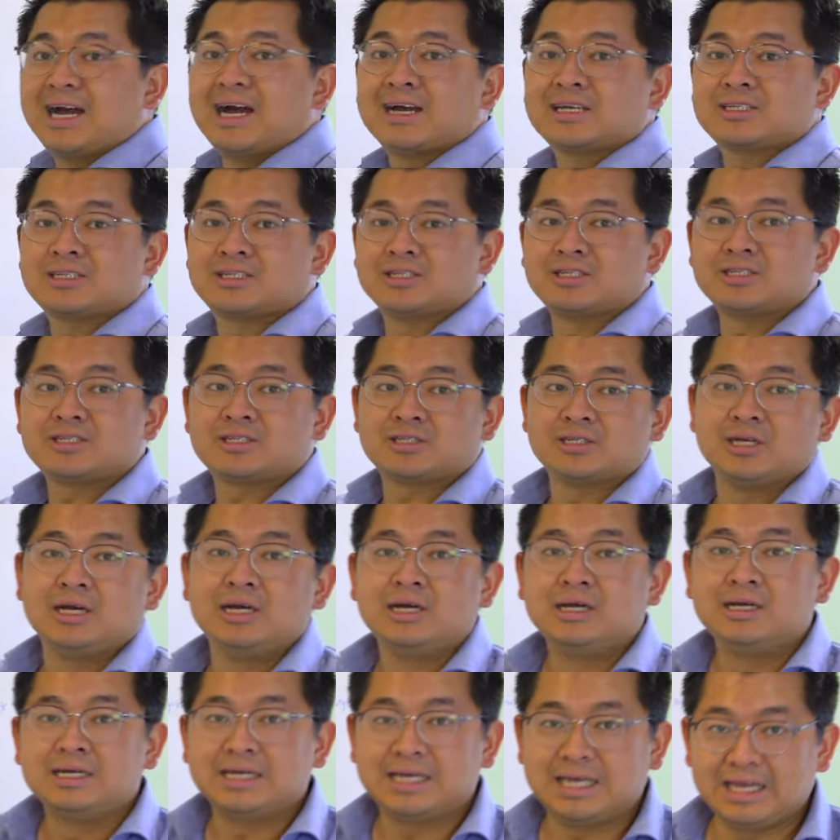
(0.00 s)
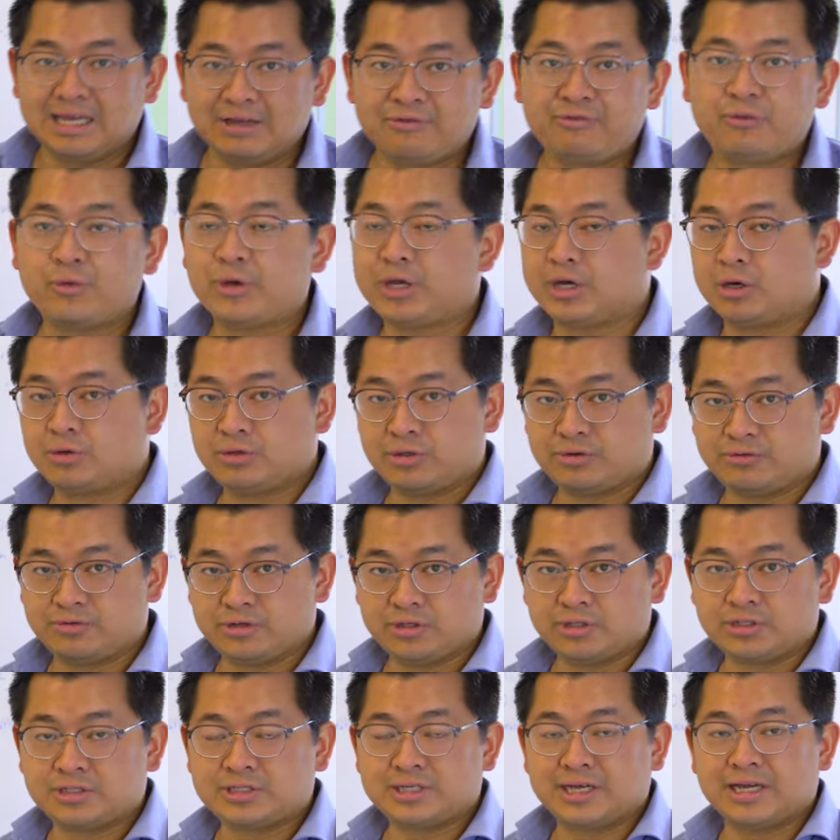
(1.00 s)
taxes if we own the
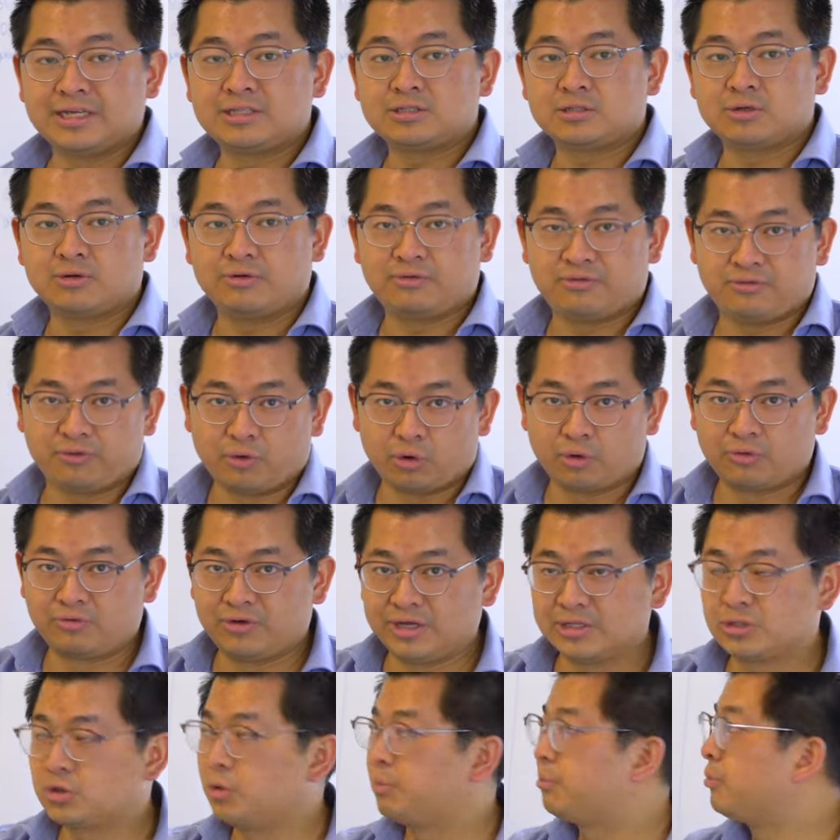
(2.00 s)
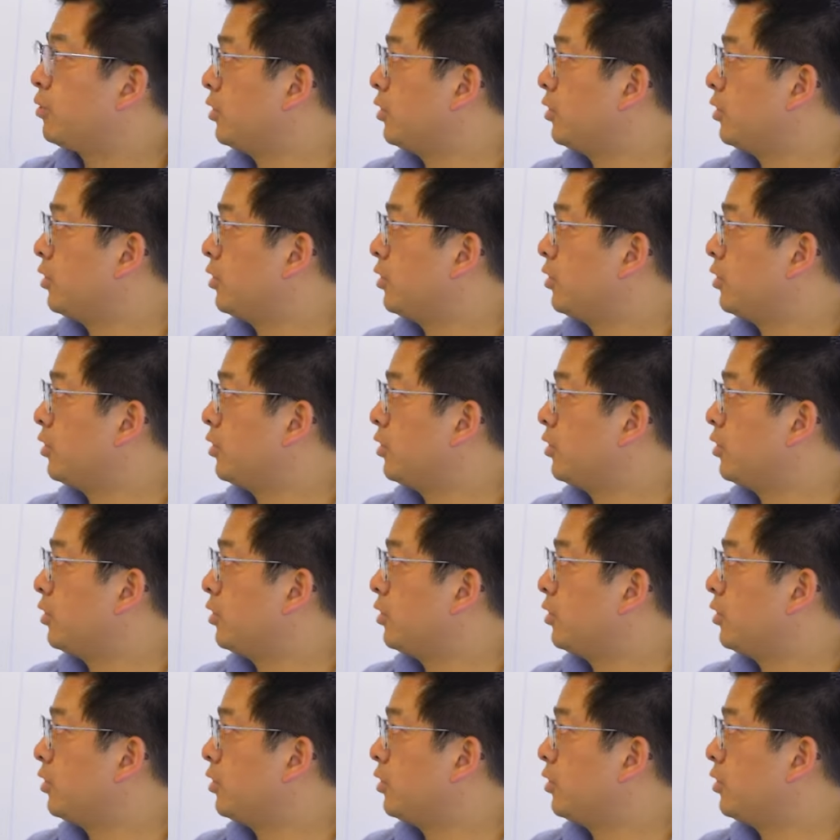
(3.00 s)
real estate for rental